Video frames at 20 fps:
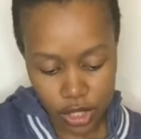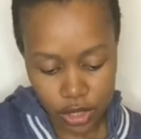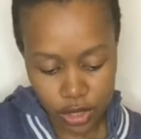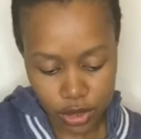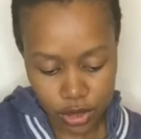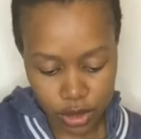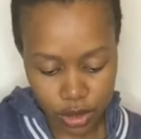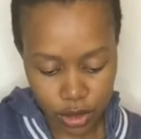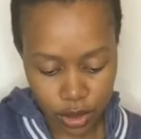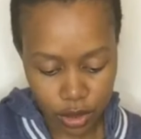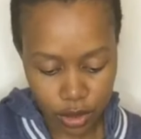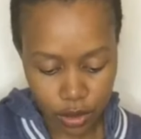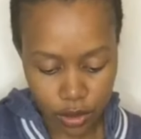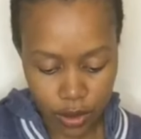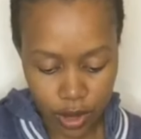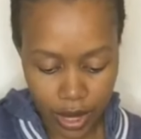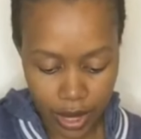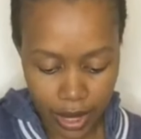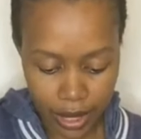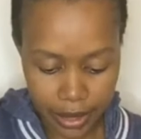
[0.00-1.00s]
So
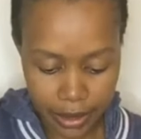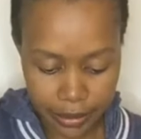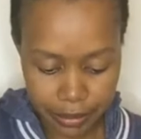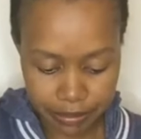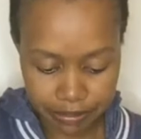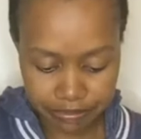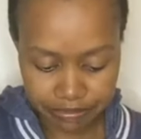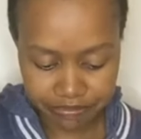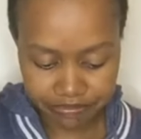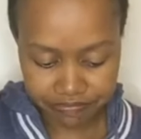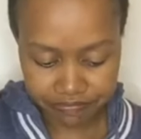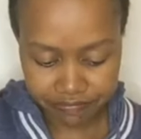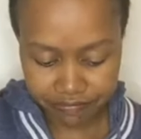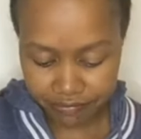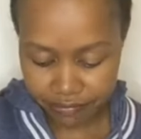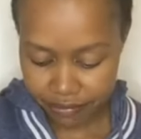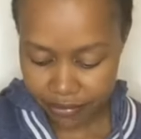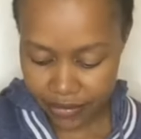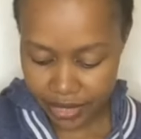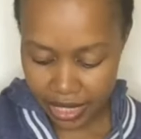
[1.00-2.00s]

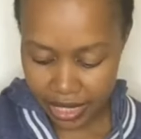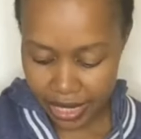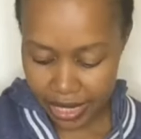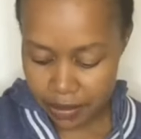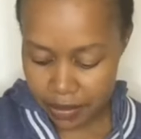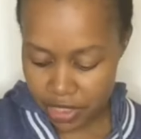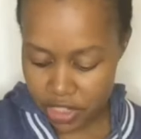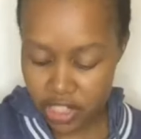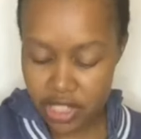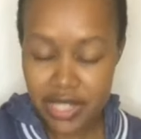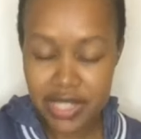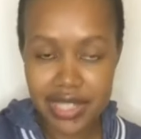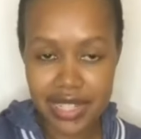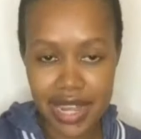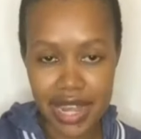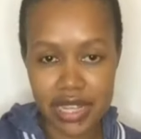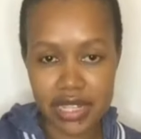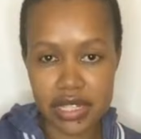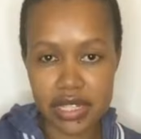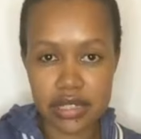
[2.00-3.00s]
let me just
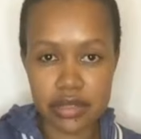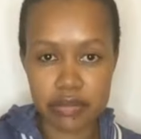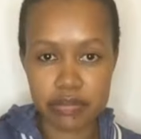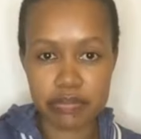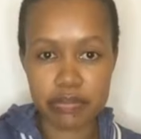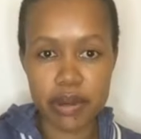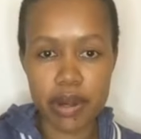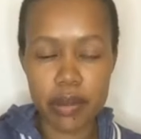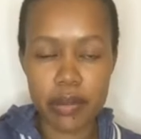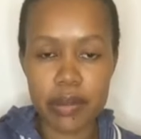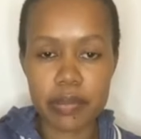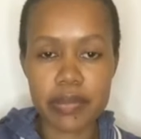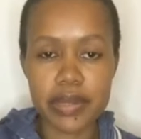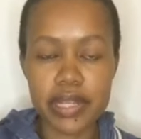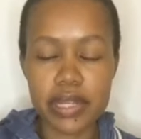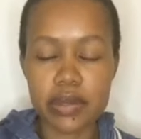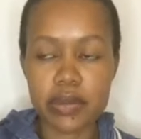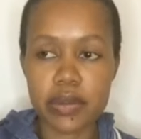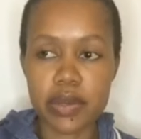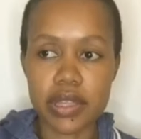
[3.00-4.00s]
start.
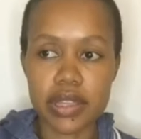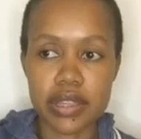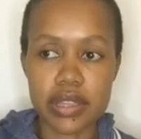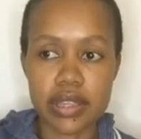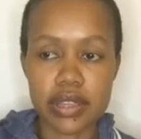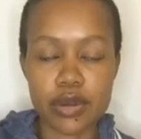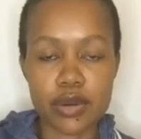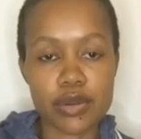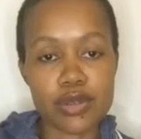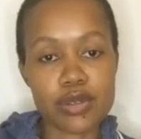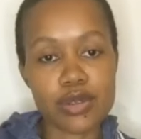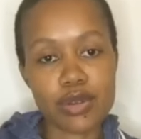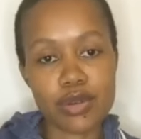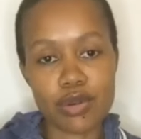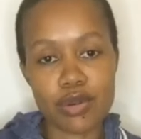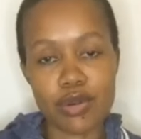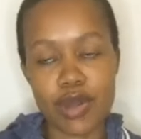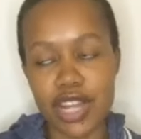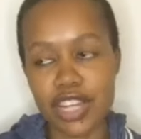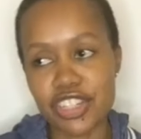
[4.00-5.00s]
Probably with those who
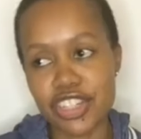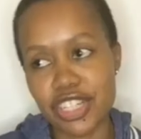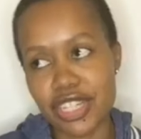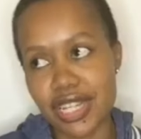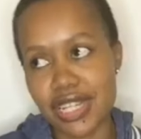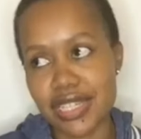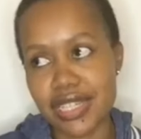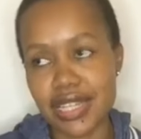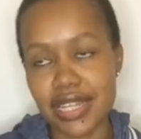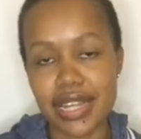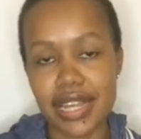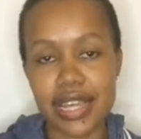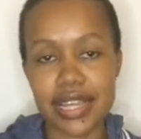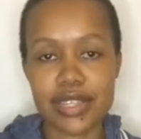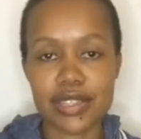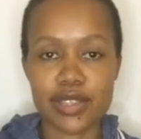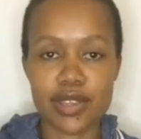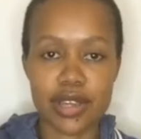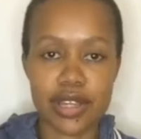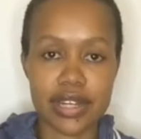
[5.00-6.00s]
watched yesterday,
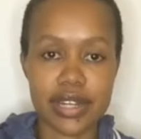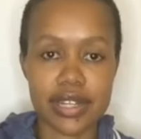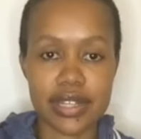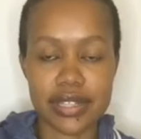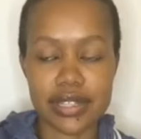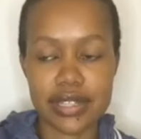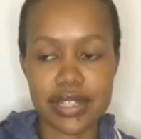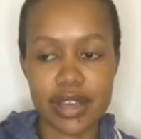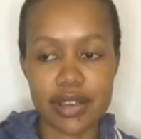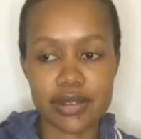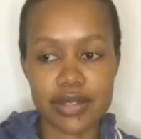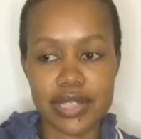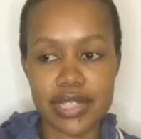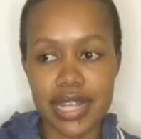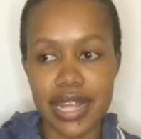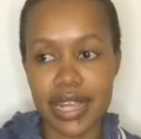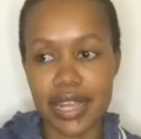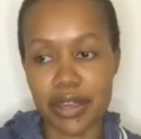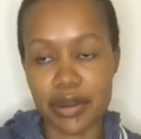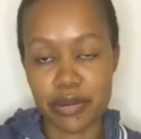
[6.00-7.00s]
it's gonna sound
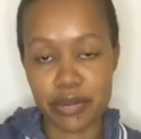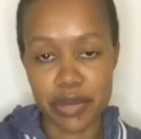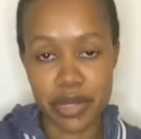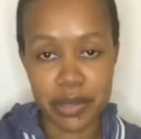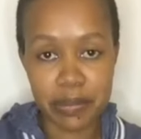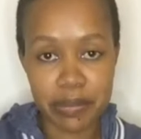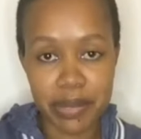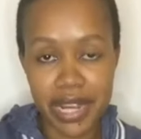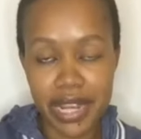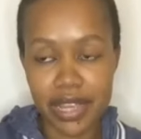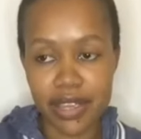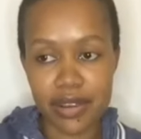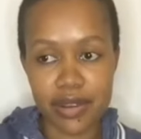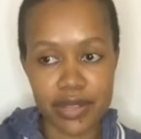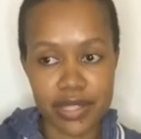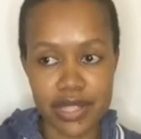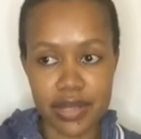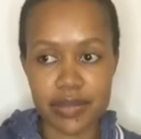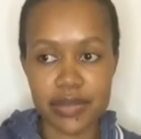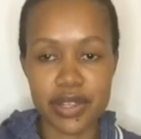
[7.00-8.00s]
like a replay
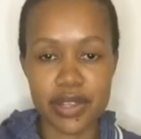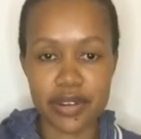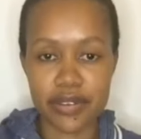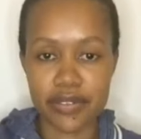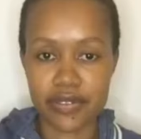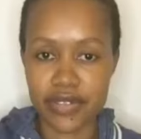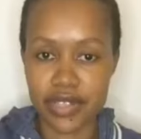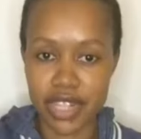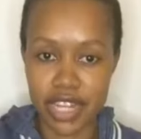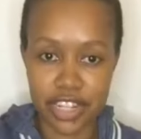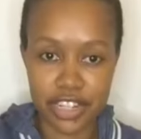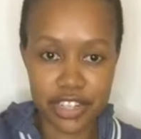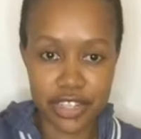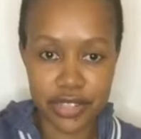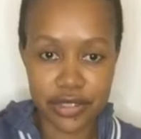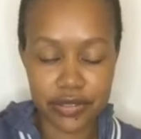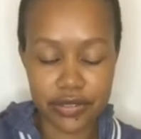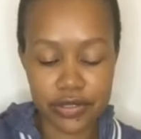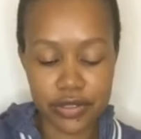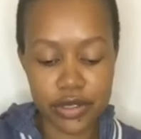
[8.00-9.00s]
or some sort of
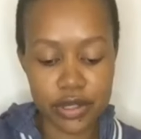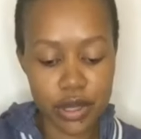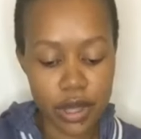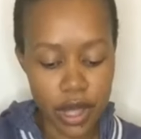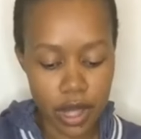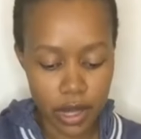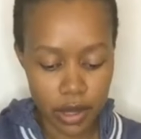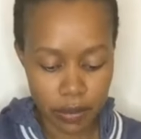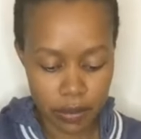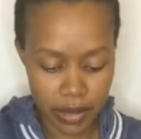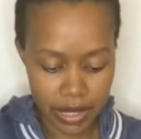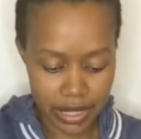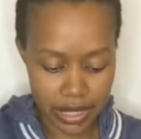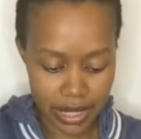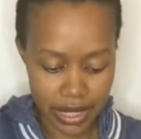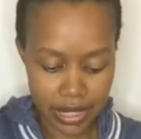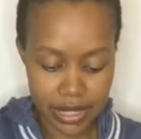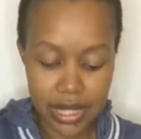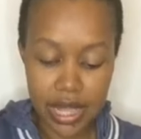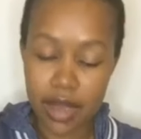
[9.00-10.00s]
deja vu, but
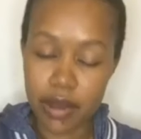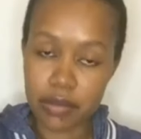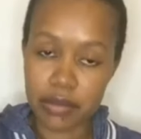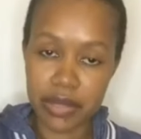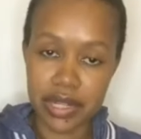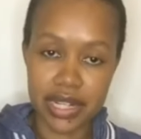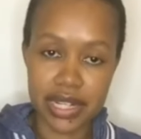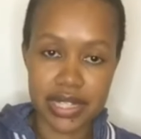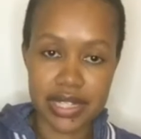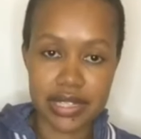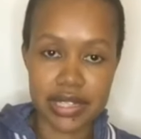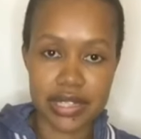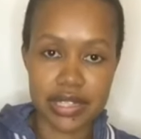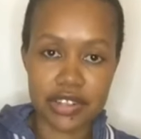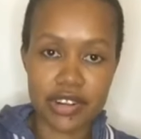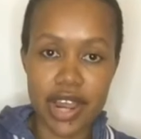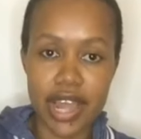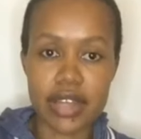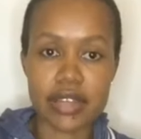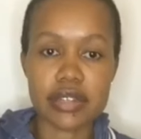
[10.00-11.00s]
that's how I'm gonna
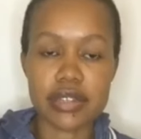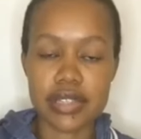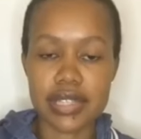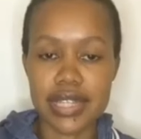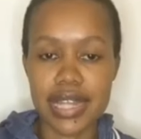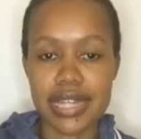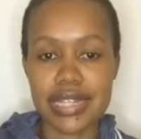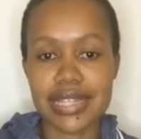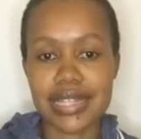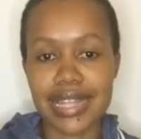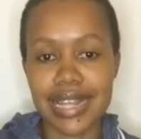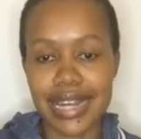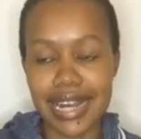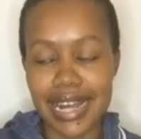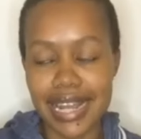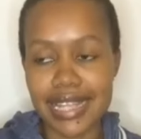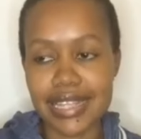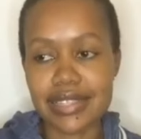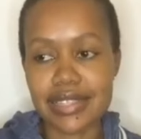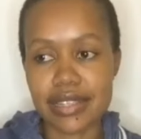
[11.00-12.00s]
try to start the
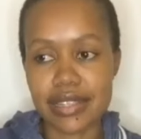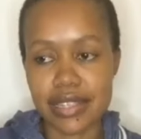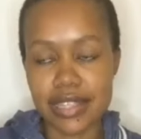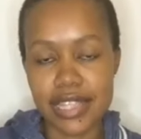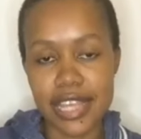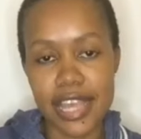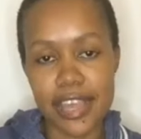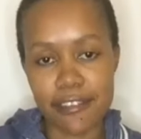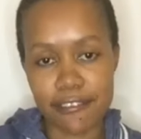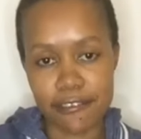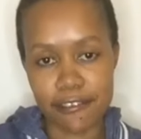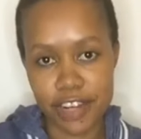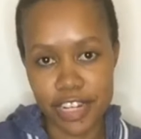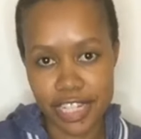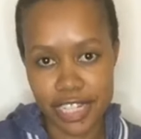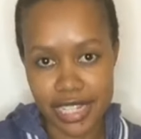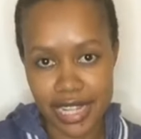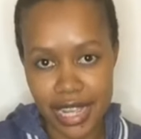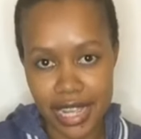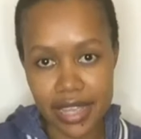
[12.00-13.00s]
lessons every
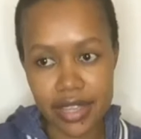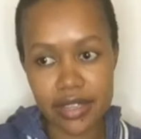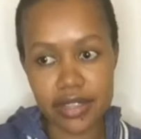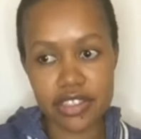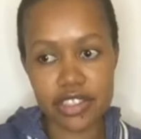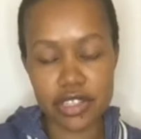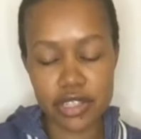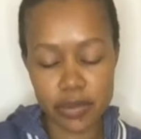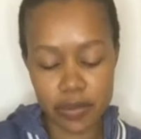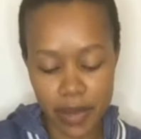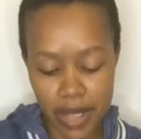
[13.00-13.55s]
day, just